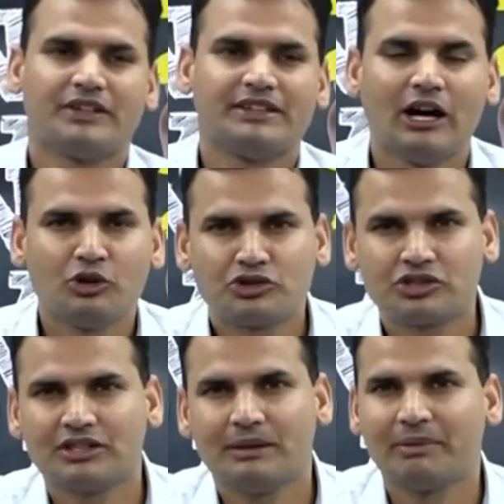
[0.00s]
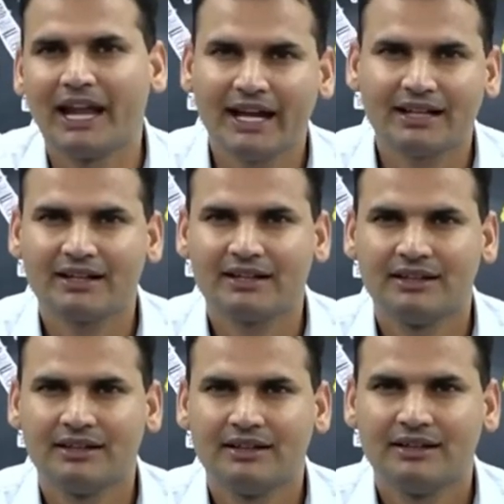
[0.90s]
without a plan
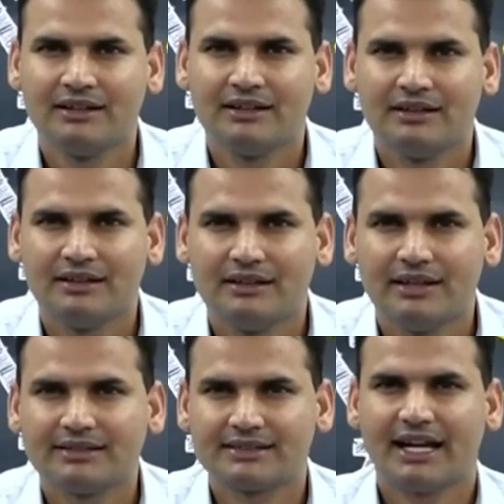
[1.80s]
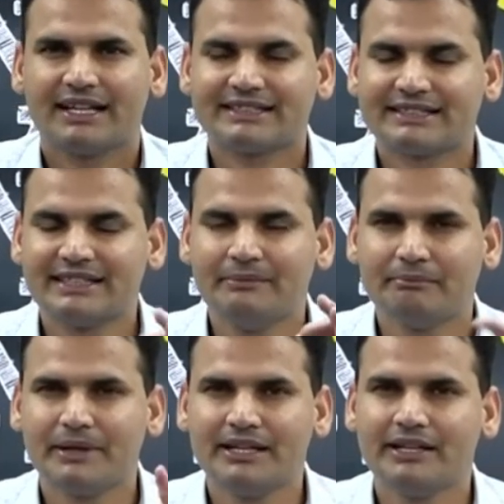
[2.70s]
is
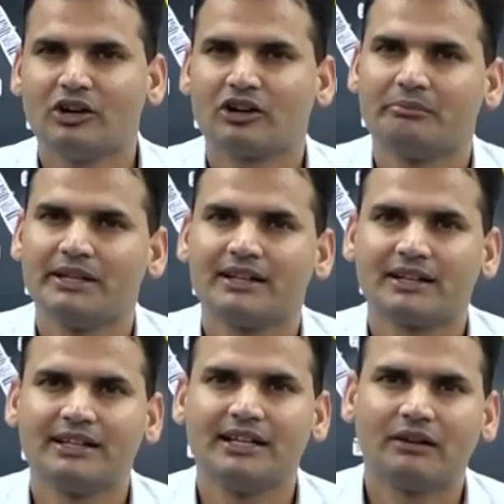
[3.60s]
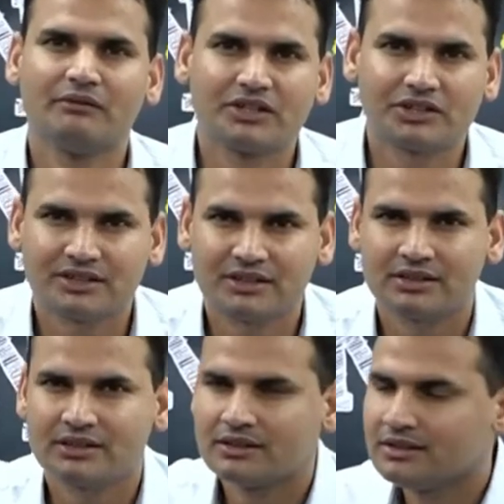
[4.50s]
simply or merely a
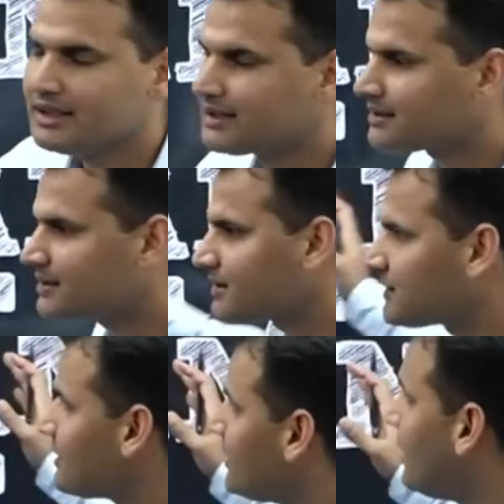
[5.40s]
wish. Yes,